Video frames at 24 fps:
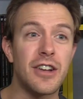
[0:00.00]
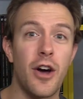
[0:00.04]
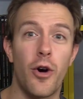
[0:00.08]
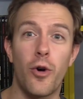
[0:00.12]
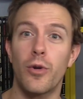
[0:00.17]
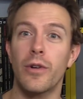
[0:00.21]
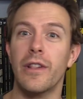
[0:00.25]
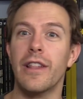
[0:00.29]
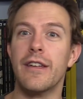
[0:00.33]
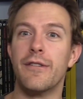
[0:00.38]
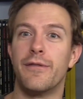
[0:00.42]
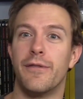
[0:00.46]

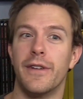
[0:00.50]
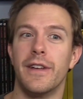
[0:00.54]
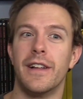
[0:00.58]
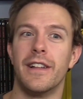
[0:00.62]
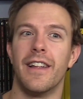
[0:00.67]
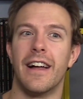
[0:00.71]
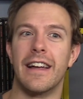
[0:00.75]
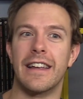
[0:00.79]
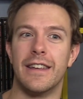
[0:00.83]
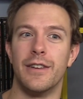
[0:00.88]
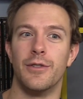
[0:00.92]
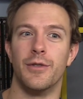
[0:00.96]
totally feel
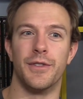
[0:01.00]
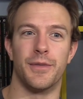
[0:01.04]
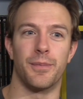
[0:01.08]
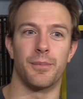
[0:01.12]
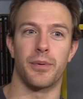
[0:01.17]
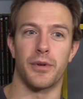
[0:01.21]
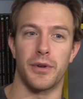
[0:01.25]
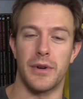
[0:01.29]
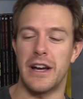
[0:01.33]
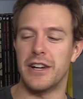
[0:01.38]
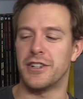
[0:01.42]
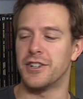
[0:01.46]
like he was
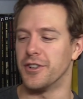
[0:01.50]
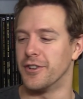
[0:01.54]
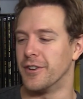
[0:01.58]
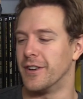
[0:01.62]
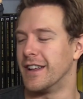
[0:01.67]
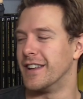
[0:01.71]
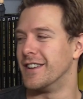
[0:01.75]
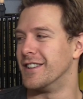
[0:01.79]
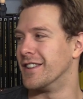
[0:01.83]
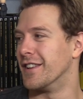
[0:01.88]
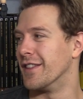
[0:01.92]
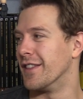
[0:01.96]
pressured
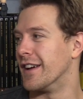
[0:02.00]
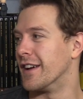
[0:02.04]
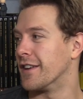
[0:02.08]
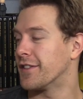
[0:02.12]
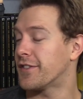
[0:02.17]
into yeah.